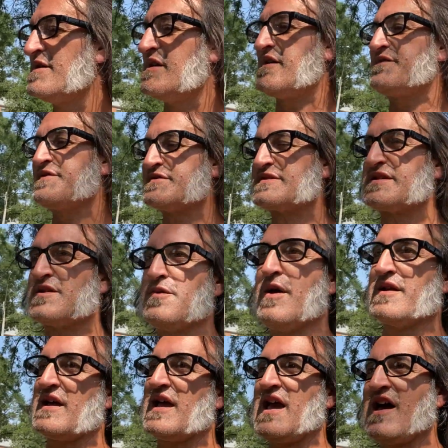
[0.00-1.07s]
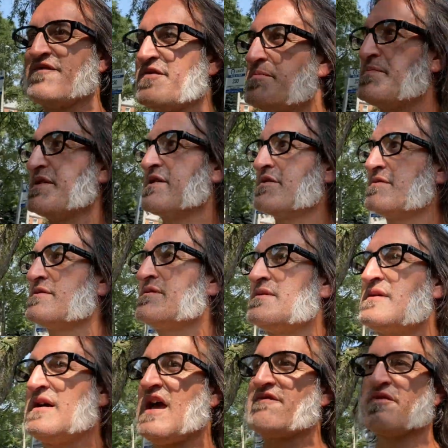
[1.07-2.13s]
If you still want to have a beer,
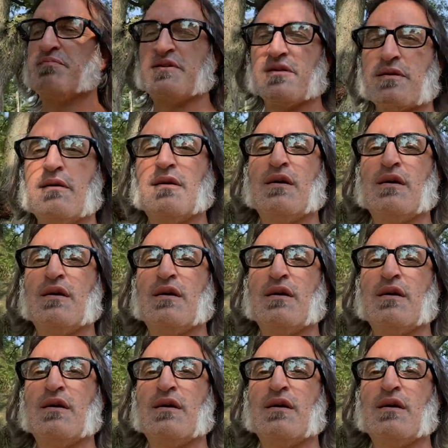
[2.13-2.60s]
have a beer.